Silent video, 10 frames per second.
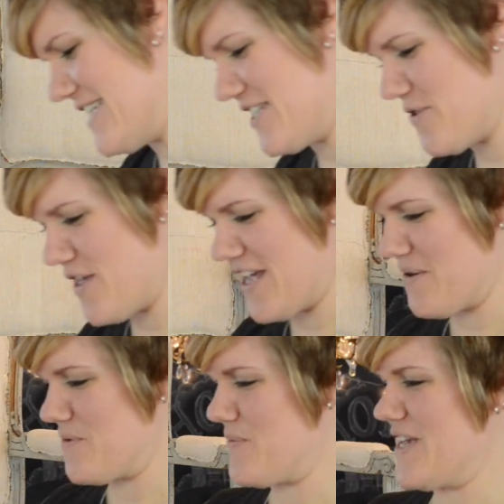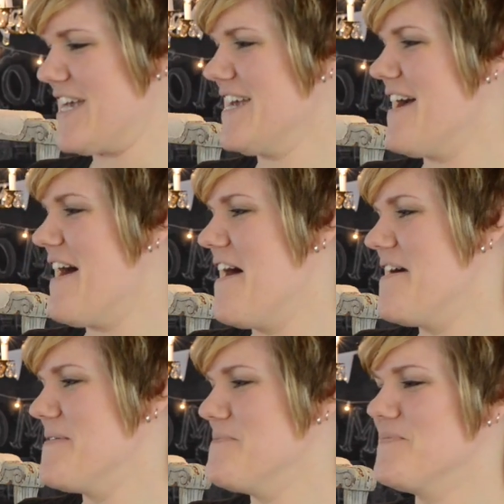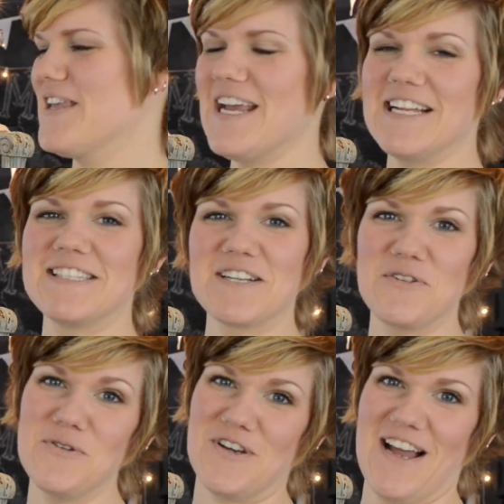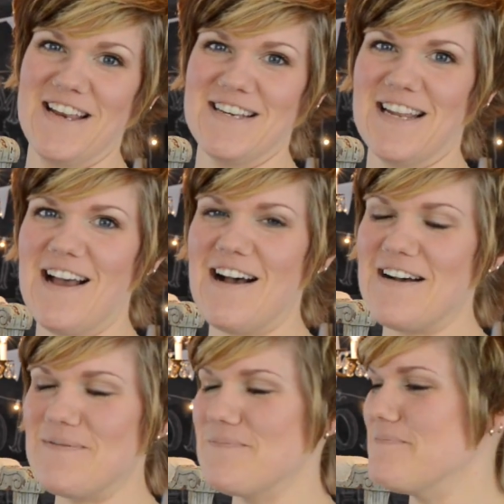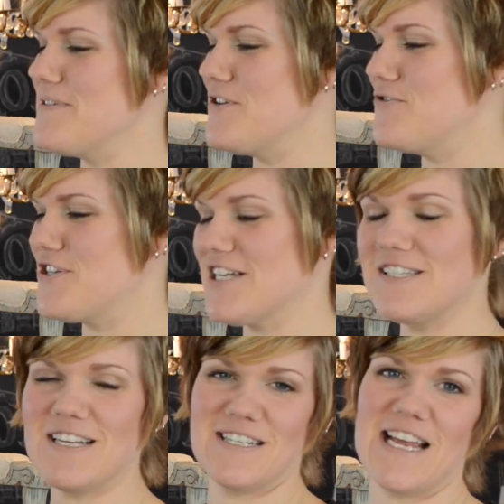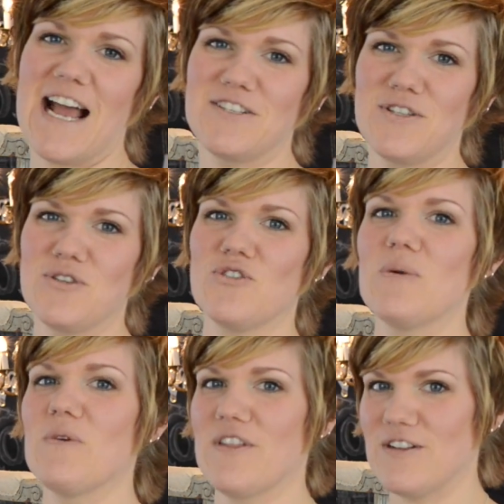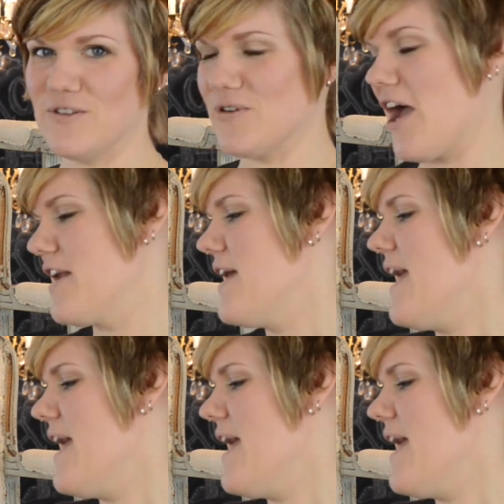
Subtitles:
as you think it would be. It's a glue gun. You just attach the trim with a glue gun.